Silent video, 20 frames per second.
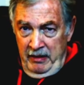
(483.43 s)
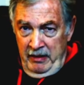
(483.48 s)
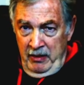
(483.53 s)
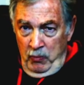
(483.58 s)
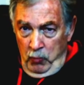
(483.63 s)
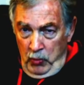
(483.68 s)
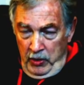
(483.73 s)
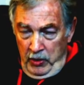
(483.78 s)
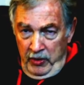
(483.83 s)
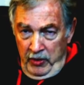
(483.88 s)

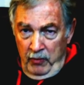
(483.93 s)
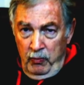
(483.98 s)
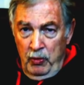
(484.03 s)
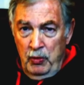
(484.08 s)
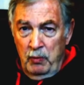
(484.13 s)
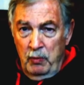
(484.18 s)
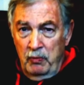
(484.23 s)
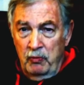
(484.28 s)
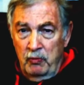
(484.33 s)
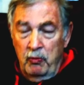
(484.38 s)
one of the
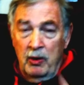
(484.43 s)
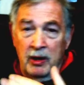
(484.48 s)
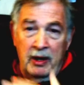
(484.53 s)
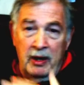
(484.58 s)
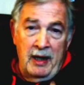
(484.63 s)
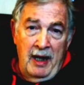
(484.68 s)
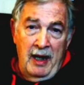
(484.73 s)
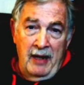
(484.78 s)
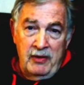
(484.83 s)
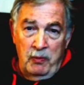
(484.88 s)
rooms, one of the
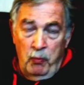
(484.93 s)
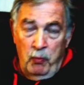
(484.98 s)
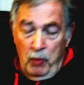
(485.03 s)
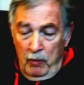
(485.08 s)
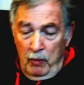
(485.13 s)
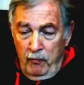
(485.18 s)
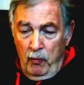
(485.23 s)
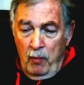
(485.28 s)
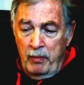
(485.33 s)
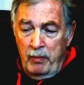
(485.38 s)
guys that
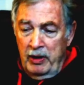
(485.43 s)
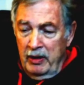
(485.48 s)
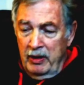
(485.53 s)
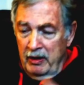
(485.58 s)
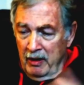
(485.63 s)
worked for me in